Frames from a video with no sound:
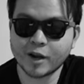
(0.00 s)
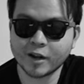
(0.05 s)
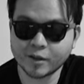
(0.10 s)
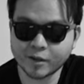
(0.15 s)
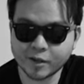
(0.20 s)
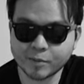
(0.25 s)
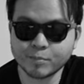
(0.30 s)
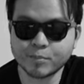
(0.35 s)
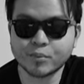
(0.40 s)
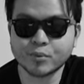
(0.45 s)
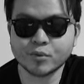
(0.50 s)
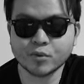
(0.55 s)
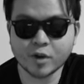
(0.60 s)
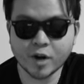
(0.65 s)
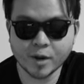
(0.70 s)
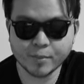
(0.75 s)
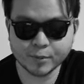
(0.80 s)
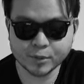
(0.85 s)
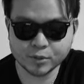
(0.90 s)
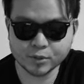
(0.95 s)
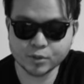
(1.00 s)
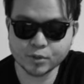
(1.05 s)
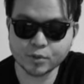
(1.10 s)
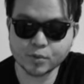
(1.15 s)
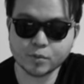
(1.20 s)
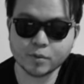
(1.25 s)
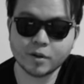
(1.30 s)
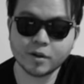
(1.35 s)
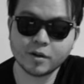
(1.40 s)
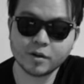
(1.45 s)
I can promise
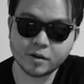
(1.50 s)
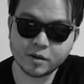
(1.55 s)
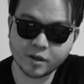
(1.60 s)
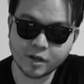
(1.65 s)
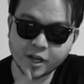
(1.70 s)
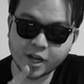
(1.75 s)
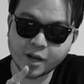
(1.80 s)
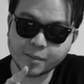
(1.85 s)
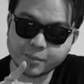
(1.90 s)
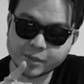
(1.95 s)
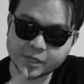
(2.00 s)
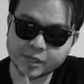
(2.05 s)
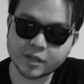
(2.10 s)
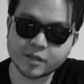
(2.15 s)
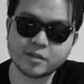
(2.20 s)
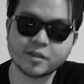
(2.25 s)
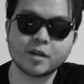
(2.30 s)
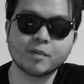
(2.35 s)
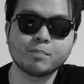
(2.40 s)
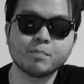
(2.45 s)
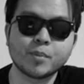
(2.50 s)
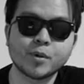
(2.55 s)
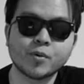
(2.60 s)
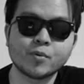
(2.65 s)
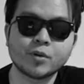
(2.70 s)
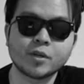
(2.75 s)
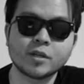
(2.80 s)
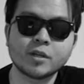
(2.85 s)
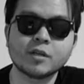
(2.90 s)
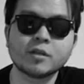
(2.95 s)
you, I'm gonna get that
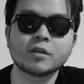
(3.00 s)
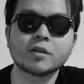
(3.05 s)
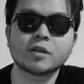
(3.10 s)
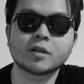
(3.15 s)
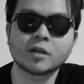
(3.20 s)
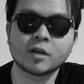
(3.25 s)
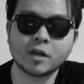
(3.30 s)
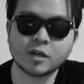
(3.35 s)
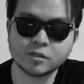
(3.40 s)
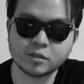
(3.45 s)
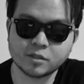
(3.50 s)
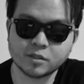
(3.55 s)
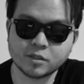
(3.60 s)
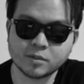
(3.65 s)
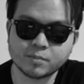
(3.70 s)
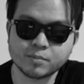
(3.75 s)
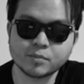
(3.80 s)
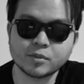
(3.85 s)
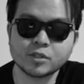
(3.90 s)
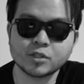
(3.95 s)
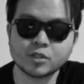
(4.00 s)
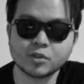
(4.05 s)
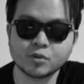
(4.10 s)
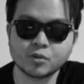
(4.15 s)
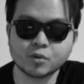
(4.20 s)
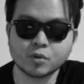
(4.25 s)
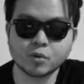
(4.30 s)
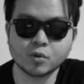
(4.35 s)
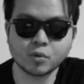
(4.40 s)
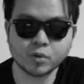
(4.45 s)
Bode custom
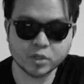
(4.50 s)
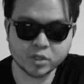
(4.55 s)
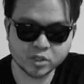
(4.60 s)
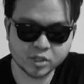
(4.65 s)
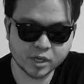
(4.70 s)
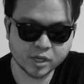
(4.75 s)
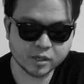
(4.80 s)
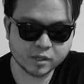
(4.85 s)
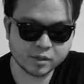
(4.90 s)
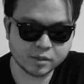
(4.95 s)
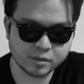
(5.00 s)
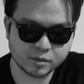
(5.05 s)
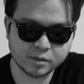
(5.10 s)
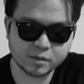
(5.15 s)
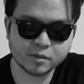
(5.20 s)
senior cord jacket.